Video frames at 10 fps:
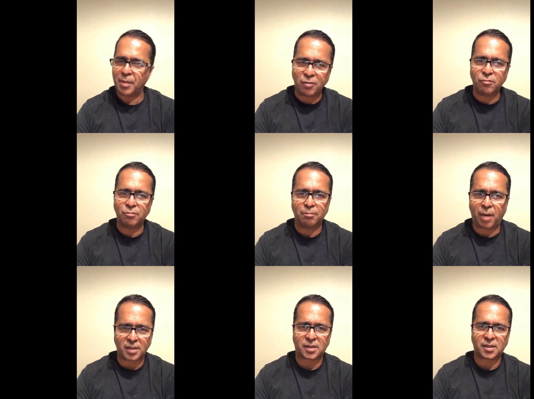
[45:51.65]
be
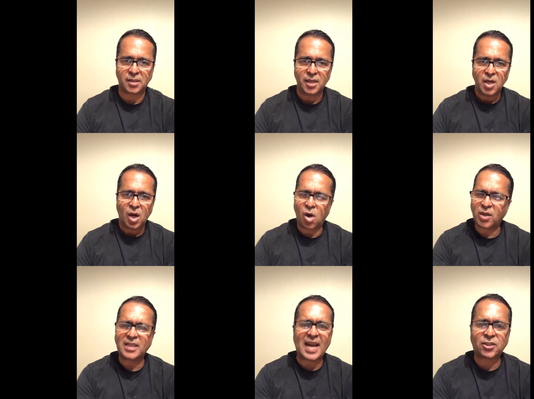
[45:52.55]
bust?
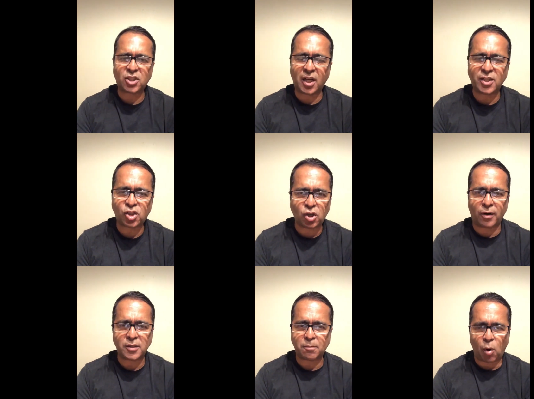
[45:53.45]
How could National
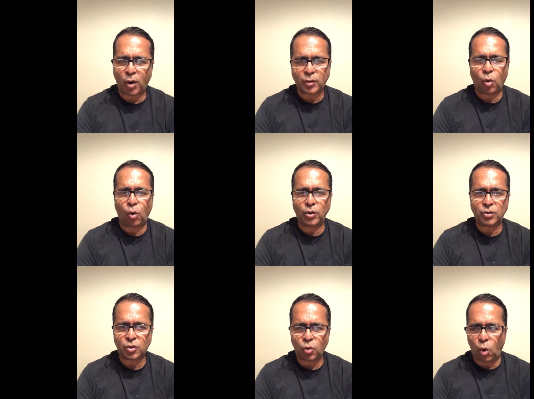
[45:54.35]
Insurance Board
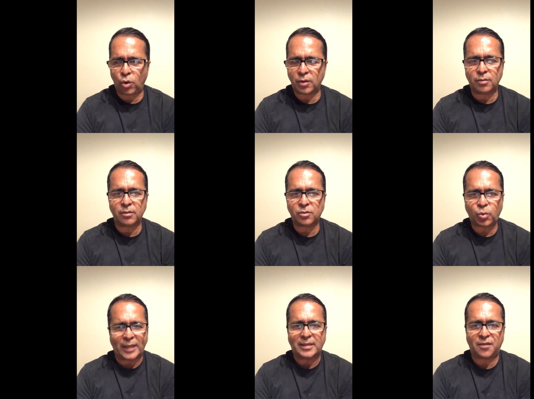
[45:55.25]
owe
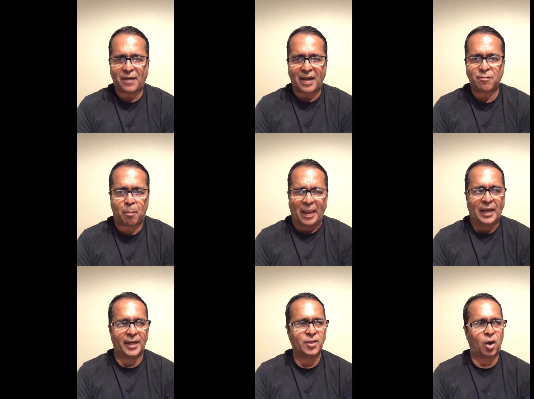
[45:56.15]
$25
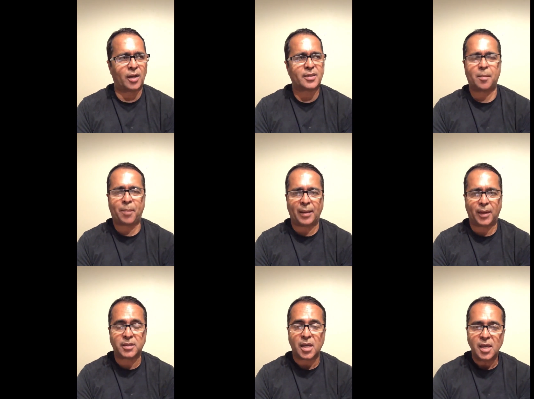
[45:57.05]
billion in
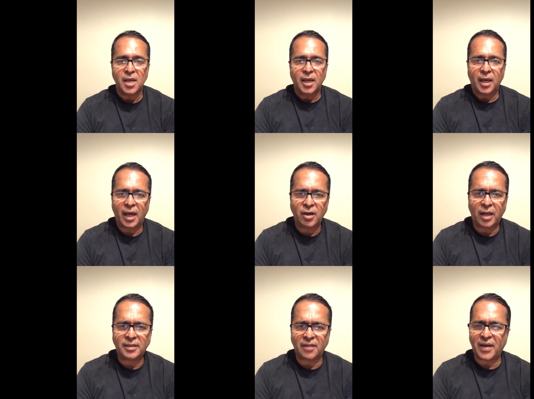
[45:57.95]
payments,
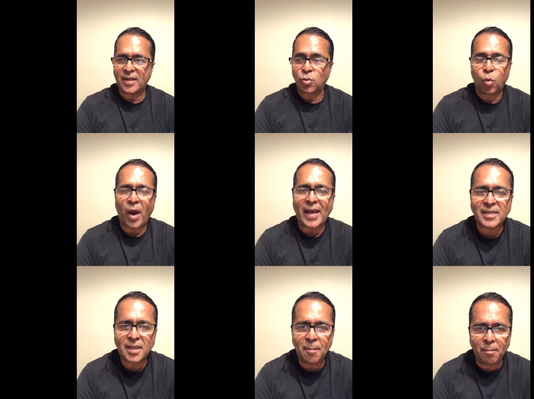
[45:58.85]
in dividends? Where's the